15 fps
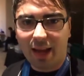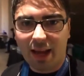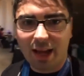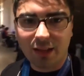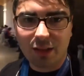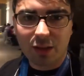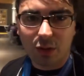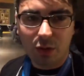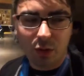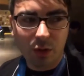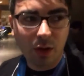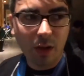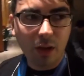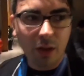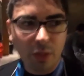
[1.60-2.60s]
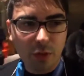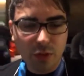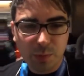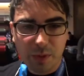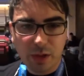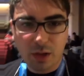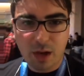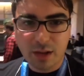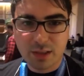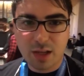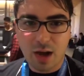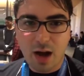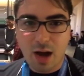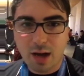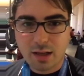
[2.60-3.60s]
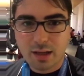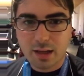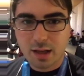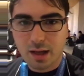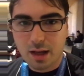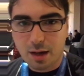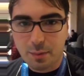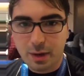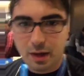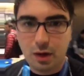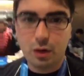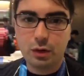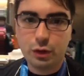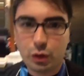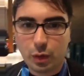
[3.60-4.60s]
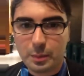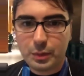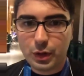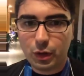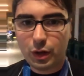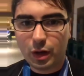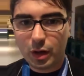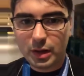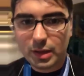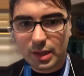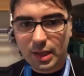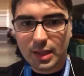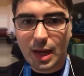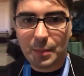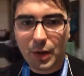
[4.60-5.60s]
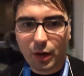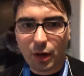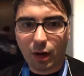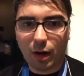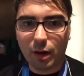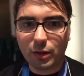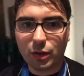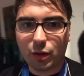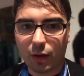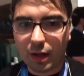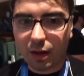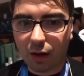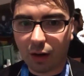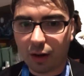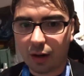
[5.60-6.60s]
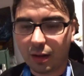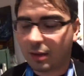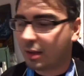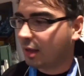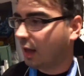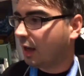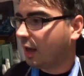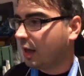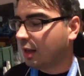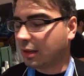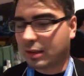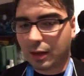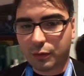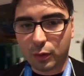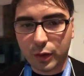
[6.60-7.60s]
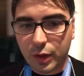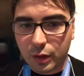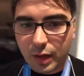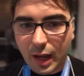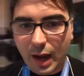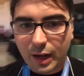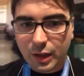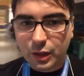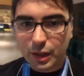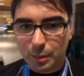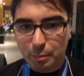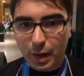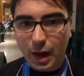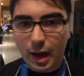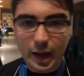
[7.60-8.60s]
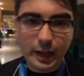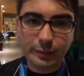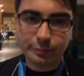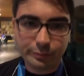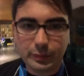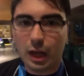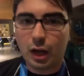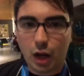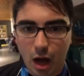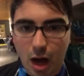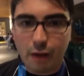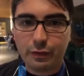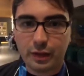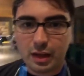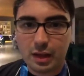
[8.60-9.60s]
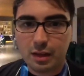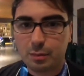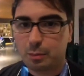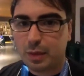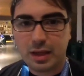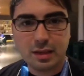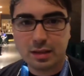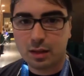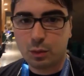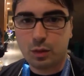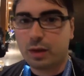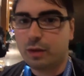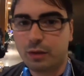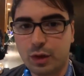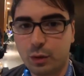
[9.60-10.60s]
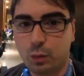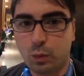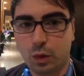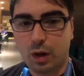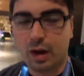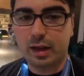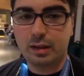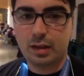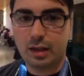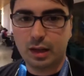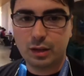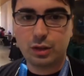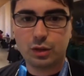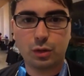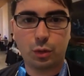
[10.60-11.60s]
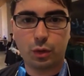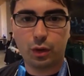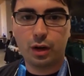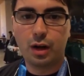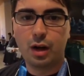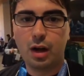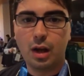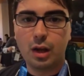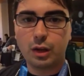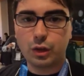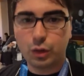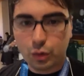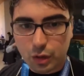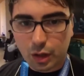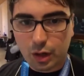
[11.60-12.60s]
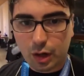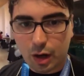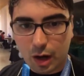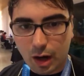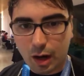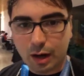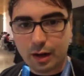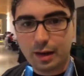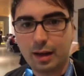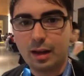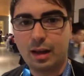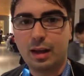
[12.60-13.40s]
Hey guys, so there's been a lot of talk about cryptocurrency, debit cards, credit cards, stuff where you can actually buy a coffee, pizza, whatever you want in a store, use a card,